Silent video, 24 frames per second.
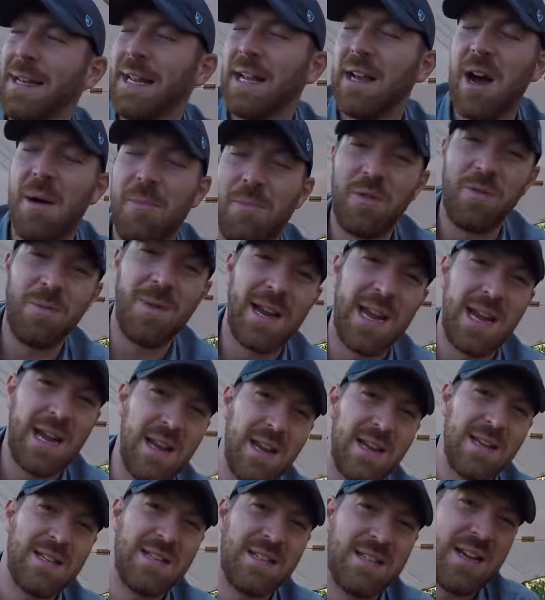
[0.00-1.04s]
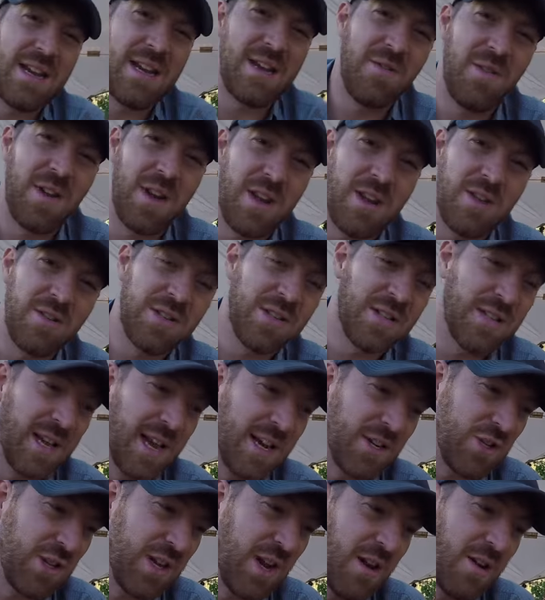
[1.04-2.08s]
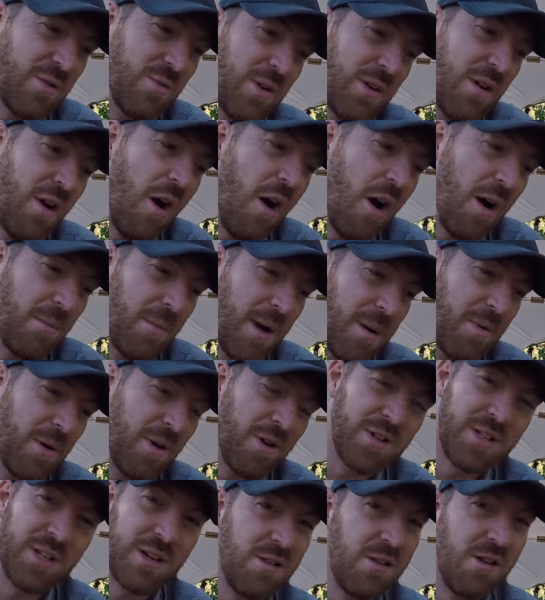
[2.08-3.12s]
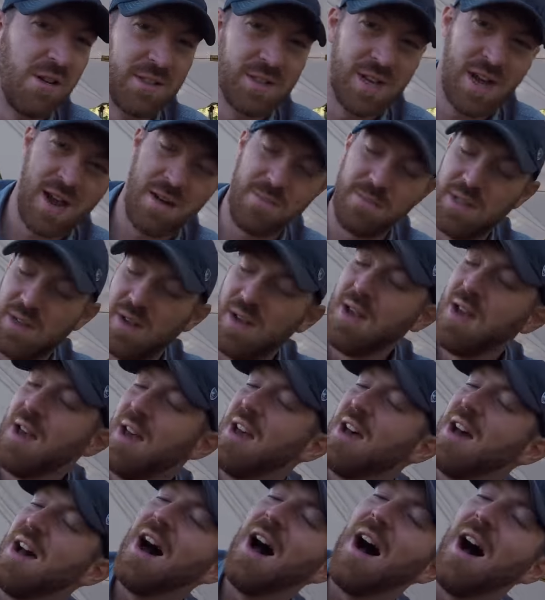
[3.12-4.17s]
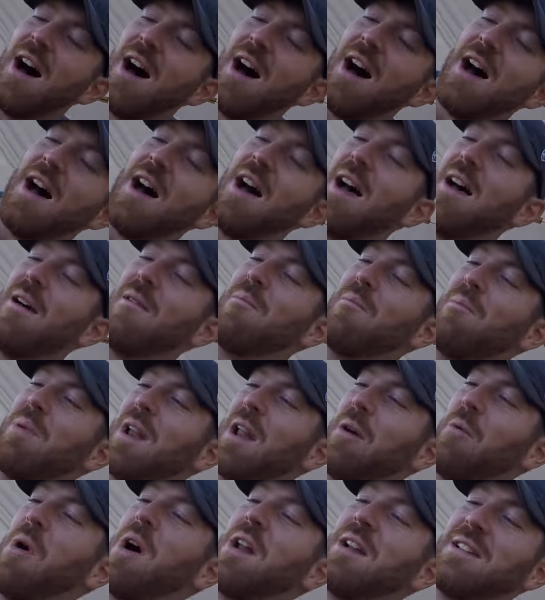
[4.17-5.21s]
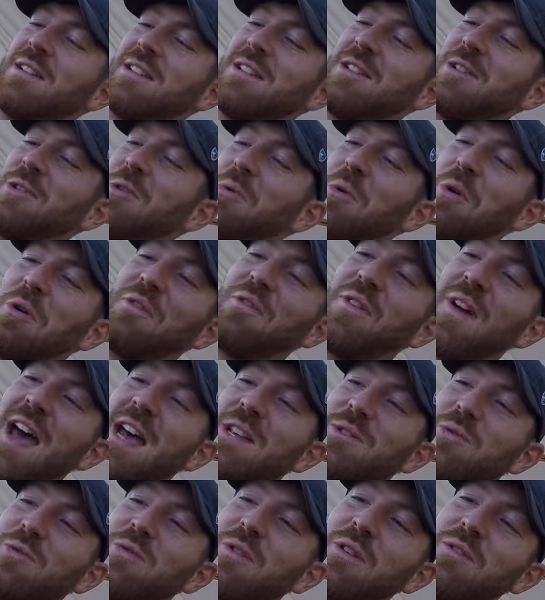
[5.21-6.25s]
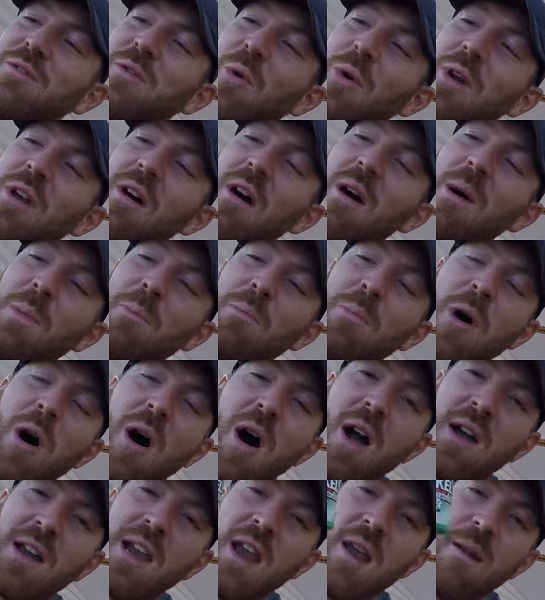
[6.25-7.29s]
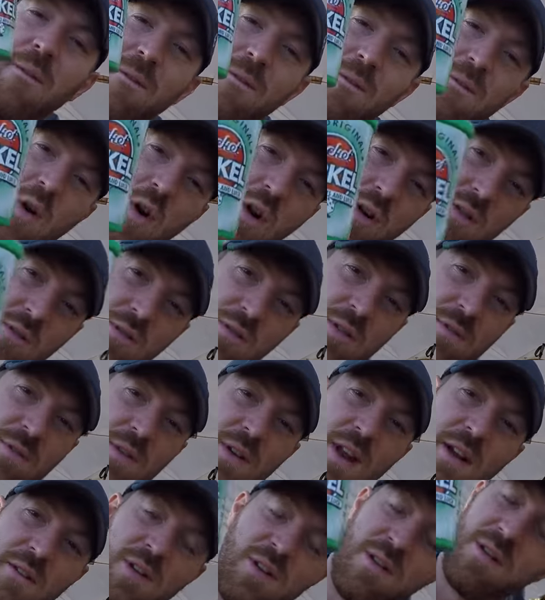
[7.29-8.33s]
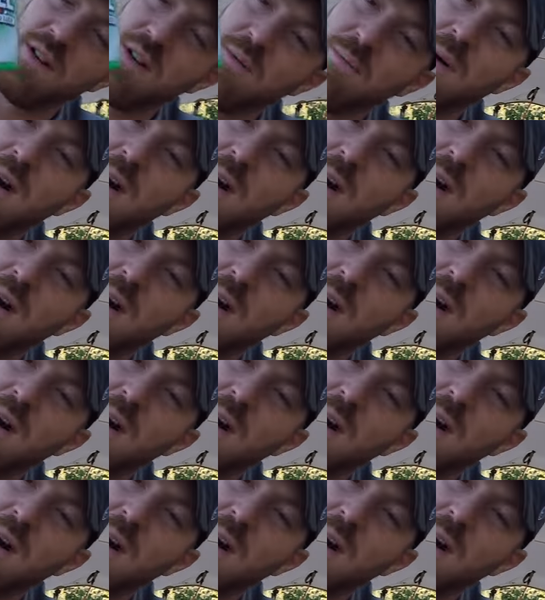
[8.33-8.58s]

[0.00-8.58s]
in a couple of my EDC videos because I actually carry one on my person at all times. Uh, but I wanted to do a real fast review for you on Pocket Farkle. If you've never heard of